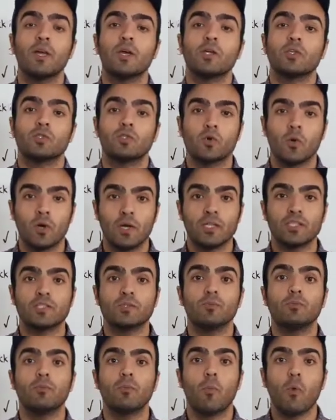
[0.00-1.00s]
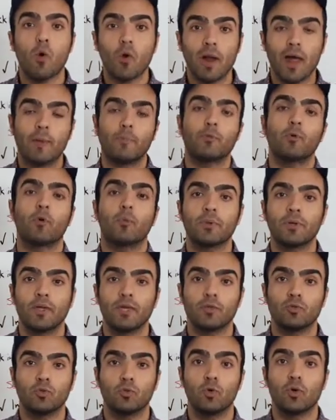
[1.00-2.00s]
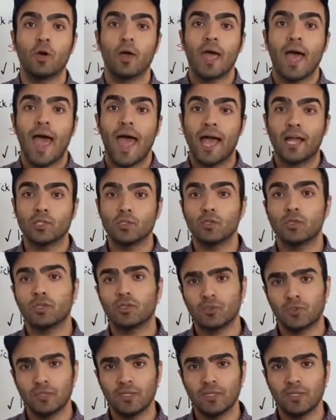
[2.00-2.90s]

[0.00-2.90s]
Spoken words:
So it's more appropriate to actually